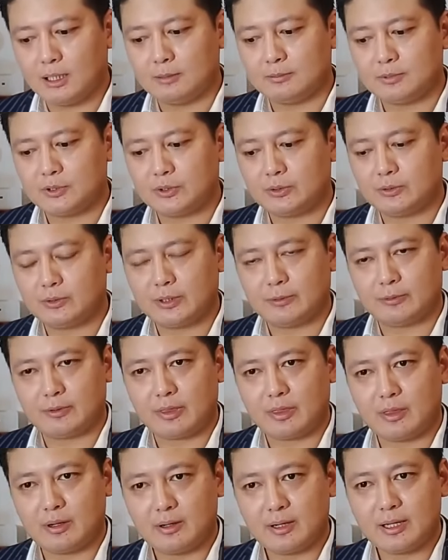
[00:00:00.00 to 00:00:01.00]
So there
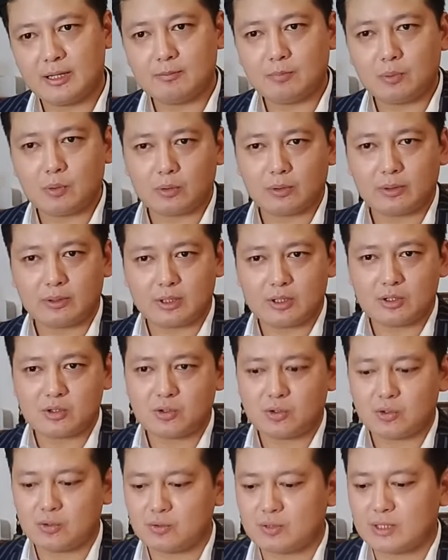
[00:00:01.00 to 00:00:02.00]
were 30 important
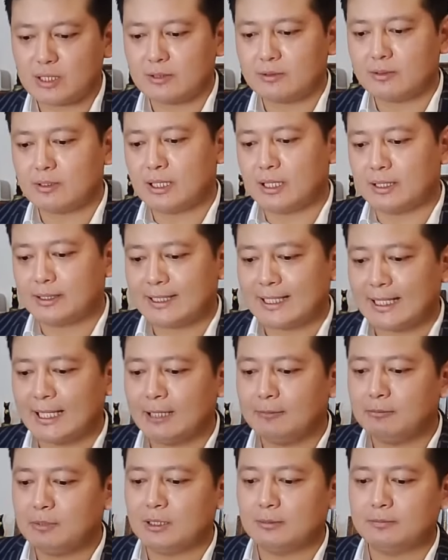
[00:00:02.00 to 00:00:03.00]
issues that
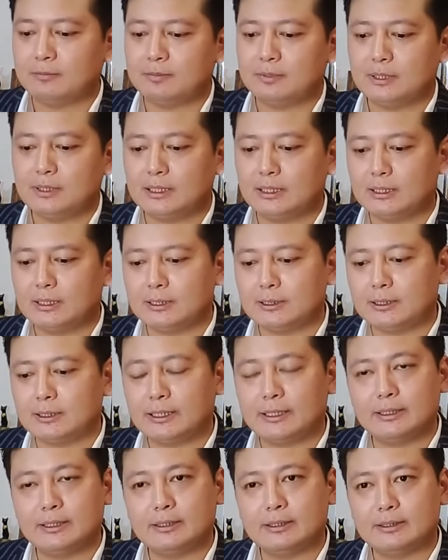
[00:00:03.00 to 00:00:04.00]
came up
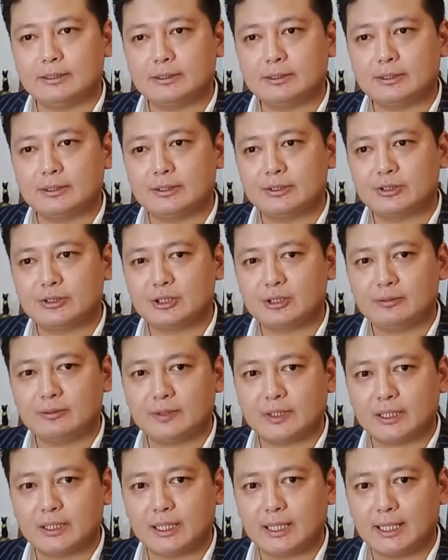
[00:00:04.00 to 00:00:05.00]
in the
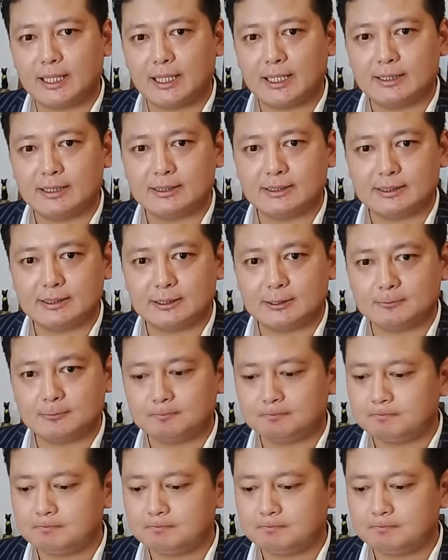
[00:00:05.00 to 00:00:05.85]
survey, and a